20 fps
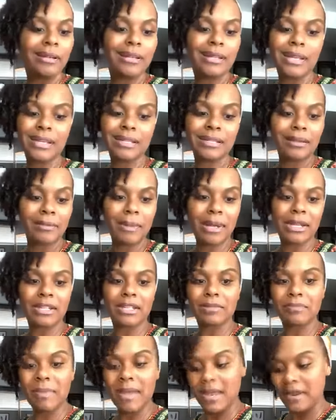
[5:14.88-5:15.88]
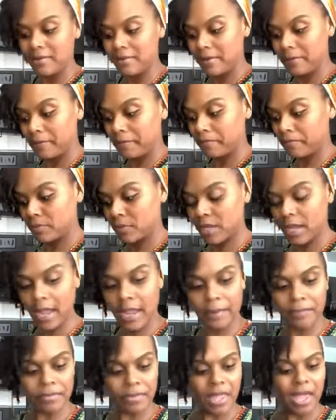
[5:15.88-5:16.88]
That's something I just made up.
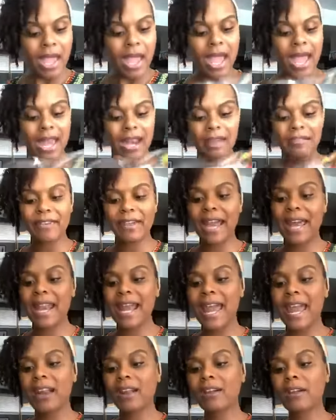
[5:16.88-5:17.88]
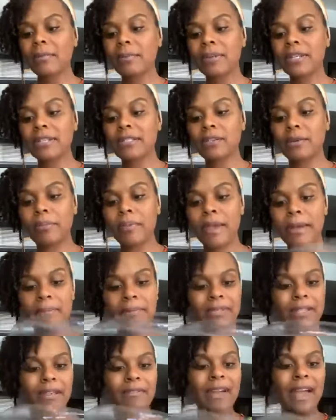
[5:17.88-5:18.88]
Okay? And I forgot I had a couple of these little
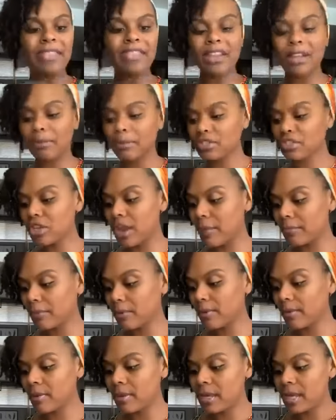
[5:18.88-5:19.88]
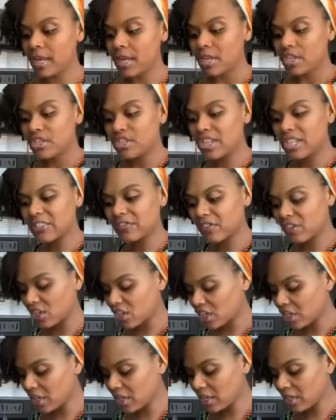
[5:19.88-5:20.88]
peppers left. I think I'm going to chop up just for the
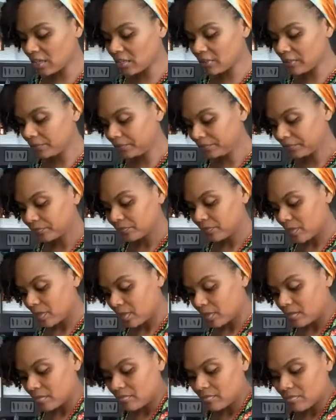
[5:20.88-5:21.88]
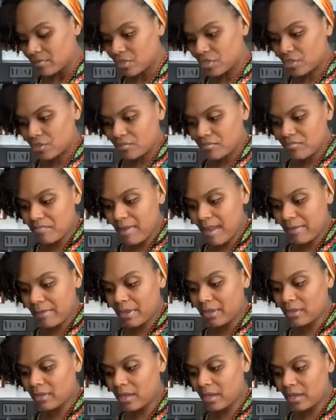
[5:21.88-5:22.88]
color. Maybe
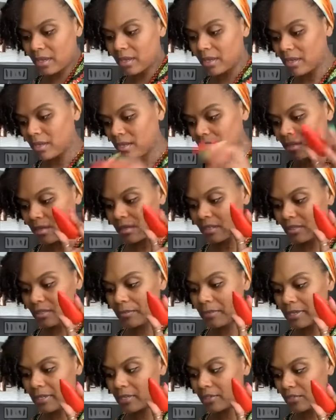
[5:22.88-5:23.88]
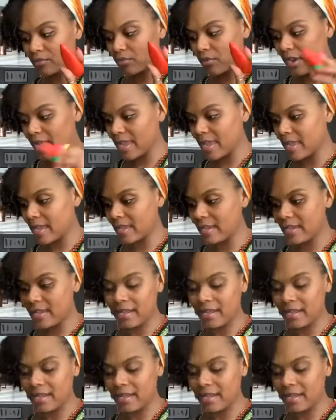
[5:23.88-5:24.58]
a little bit of this red.